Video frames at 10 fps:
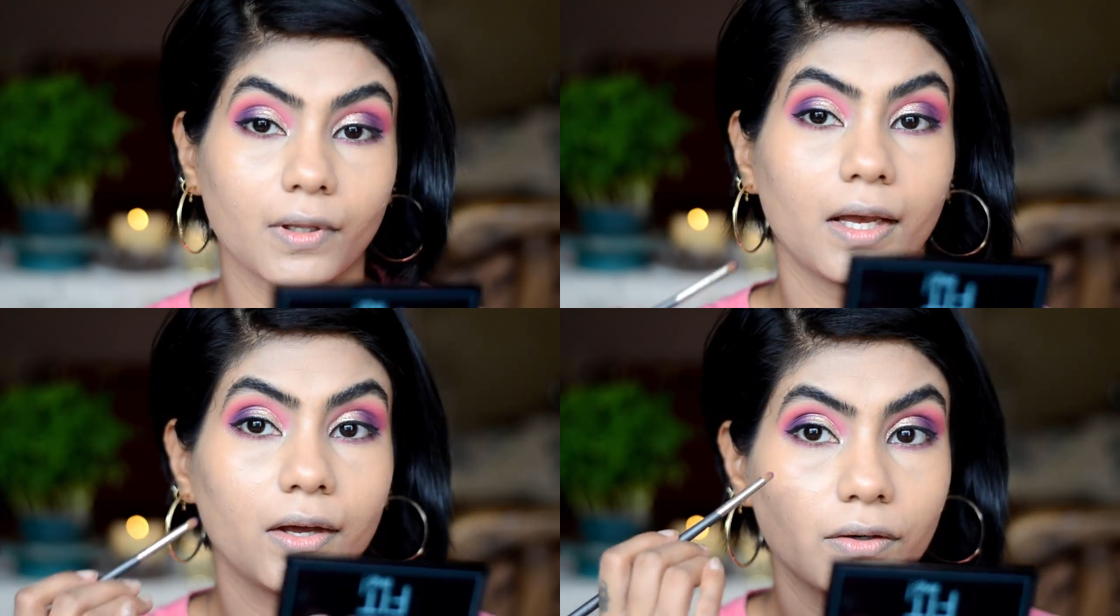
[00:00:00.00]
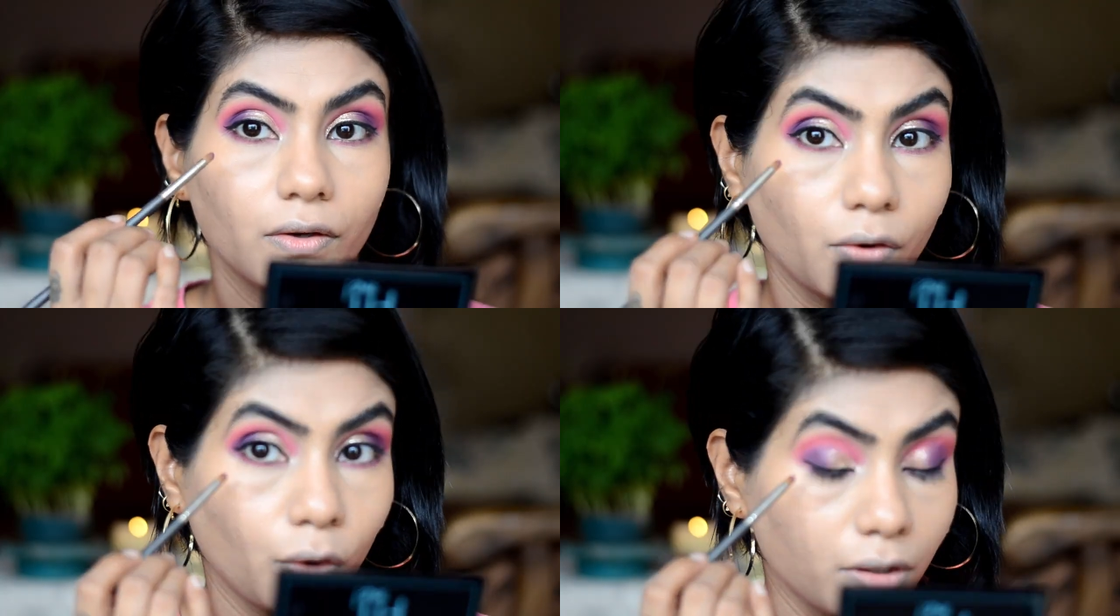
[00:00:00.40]
and
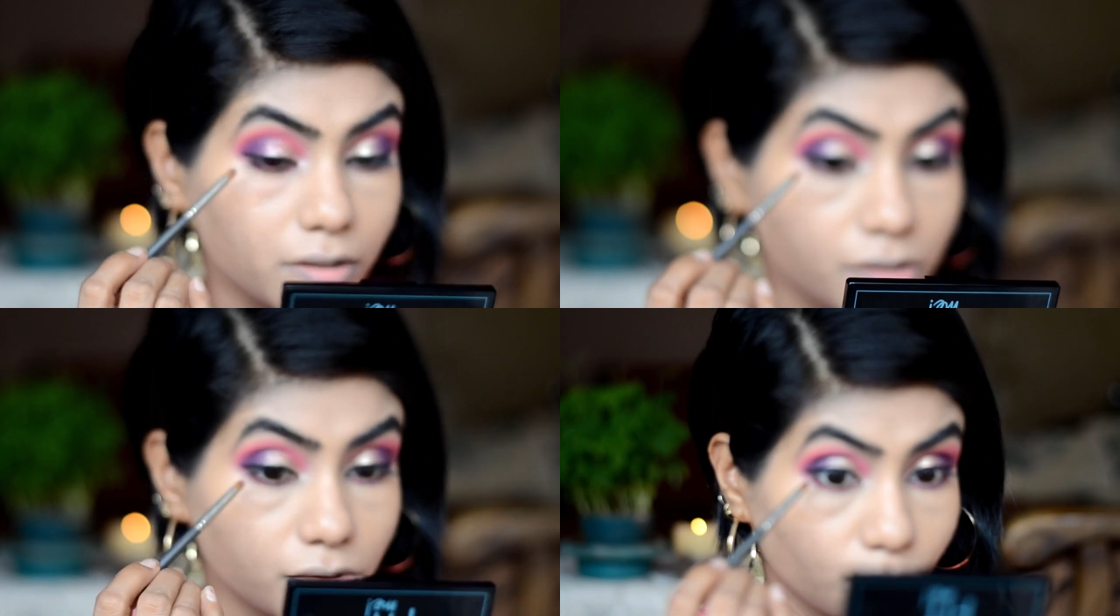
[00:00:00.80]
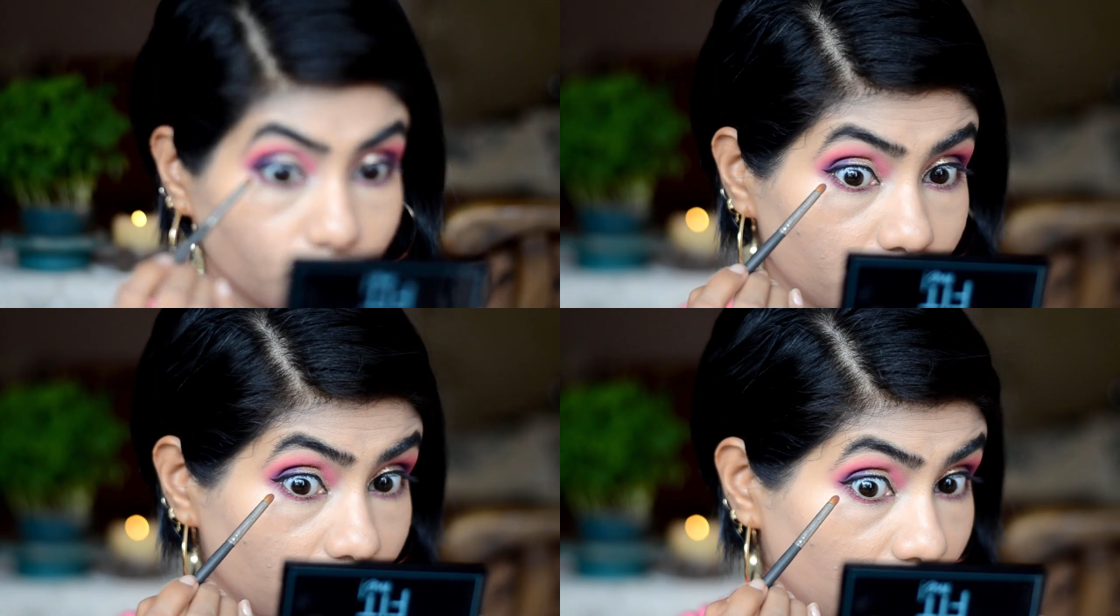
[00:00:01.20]

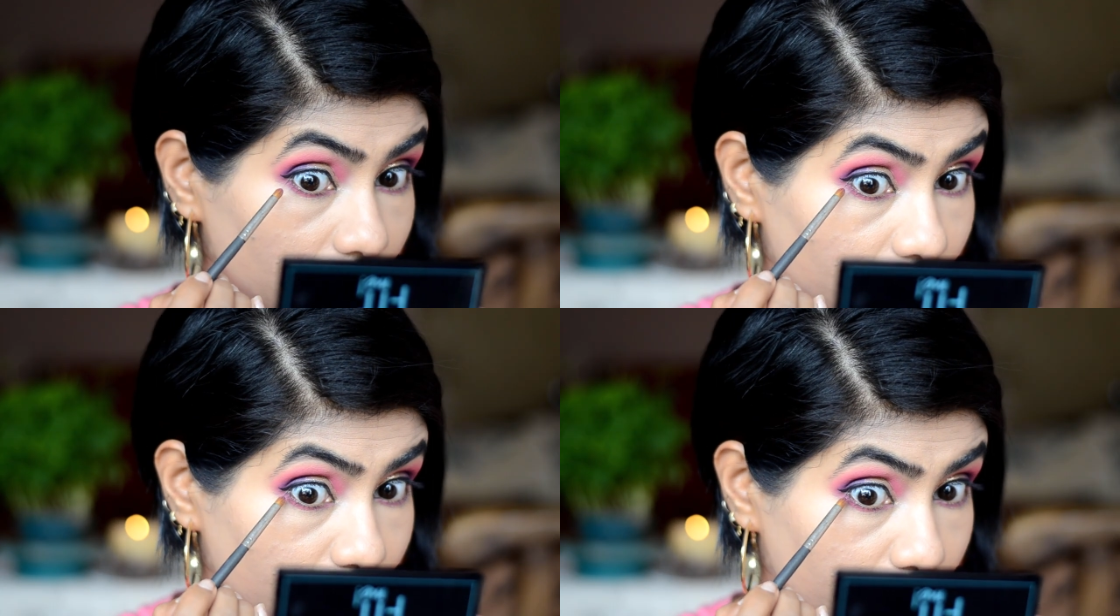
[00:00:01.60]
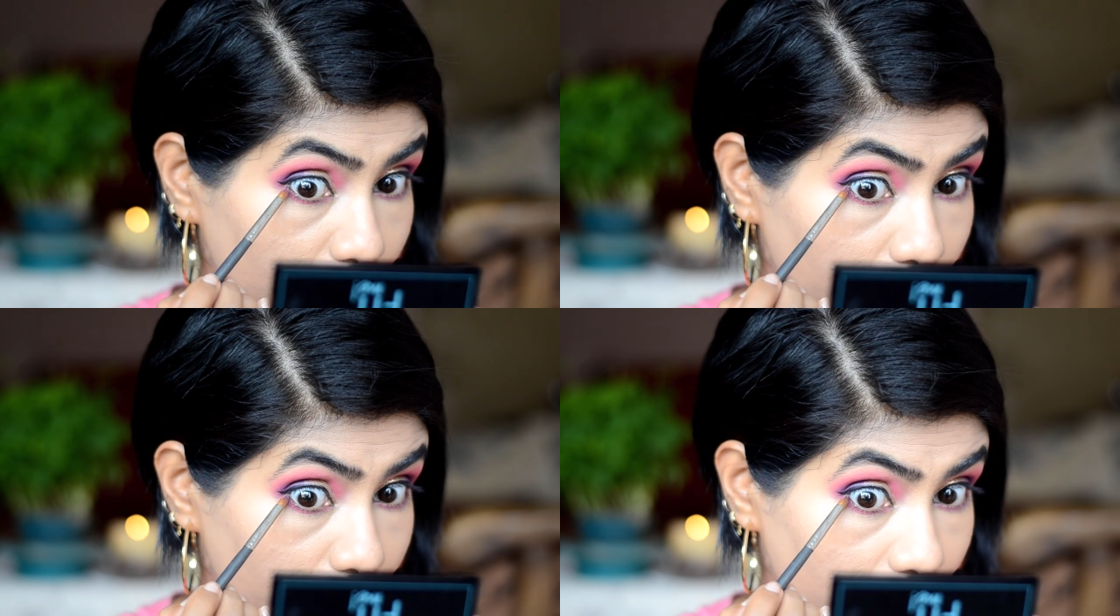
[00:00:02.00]
also run the
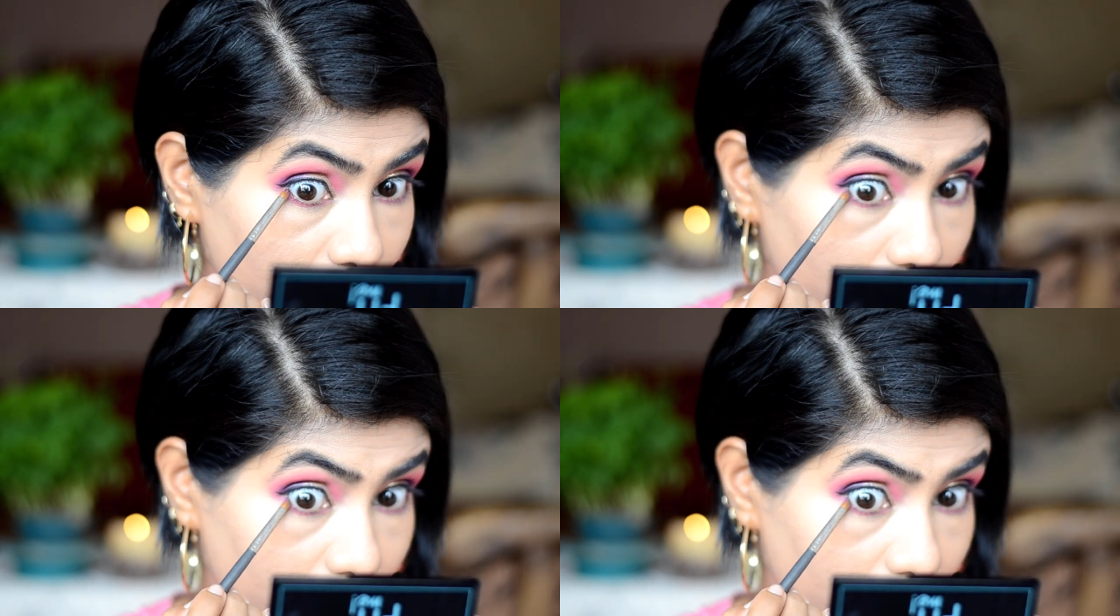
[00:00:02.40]
purple